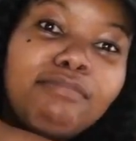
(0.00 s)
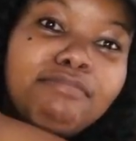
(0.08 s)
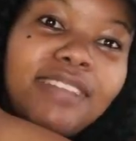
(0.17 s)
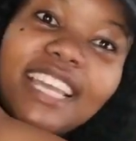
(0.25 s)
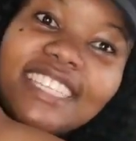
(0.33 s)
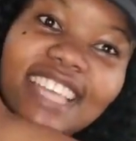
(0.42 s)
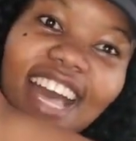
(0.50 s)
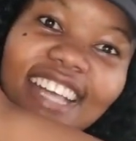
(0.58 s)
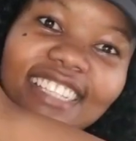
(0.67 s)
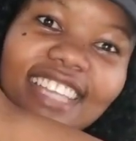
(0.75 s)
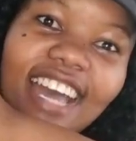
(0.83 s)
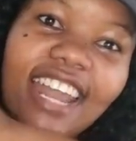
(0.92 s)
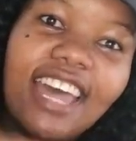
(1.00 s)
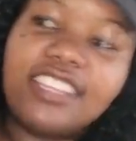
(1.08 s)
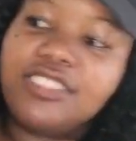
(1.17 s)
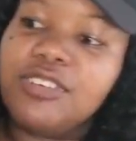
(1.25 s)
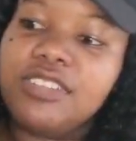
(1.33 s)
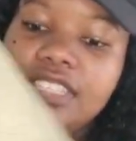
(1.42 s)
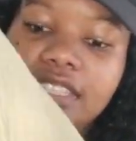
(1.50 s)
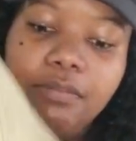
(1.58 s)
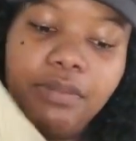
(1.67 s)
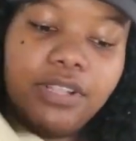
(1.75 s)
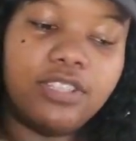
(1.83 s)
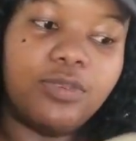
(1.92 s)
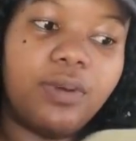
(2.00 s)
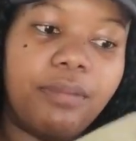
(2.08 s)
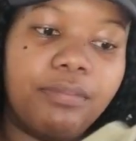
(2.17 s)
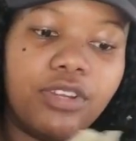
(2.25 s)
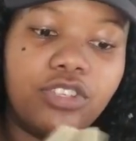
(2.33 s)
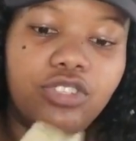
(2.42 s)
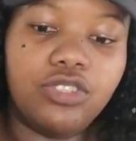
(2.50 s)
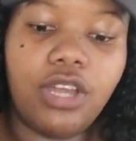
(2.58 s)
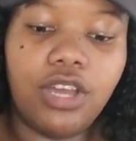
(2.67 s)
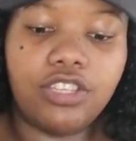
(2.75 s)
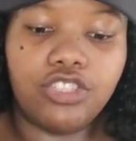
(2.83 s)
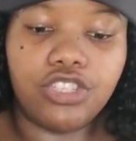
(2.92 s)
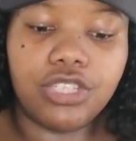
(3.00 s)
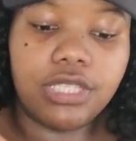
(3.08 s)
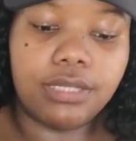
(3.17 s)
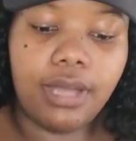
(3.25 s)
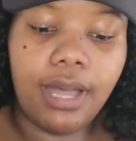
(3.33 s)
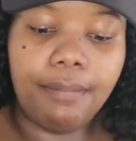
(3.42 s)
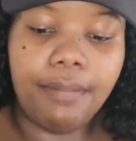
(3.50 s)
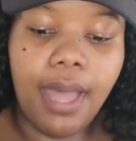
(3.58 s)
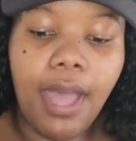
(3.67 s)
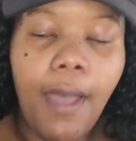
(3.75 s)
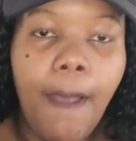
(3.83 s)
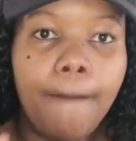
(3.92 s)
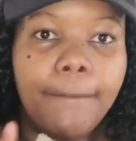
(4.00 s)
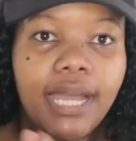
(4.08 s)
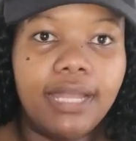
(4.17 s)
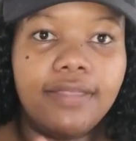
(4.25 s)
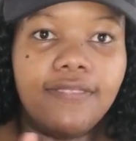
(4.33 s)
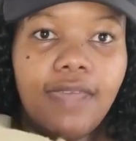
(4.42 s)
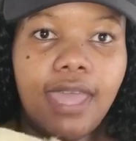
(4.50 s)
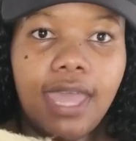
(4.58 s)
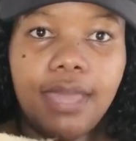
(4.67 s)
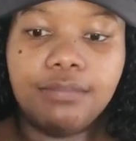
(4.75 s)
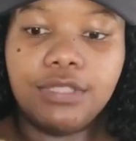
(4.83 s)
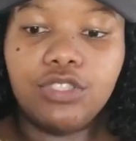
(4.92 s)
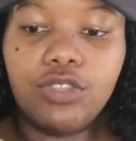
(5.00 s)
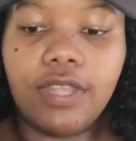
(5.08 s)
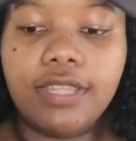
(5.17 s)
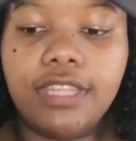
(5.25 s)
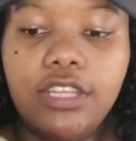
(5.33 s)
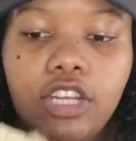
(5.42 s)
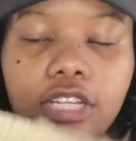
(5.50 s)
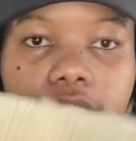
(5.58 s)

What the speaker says: blazer. Ta-da! So it's simple. So what I'm gonna do now is just bind the hems so that they're not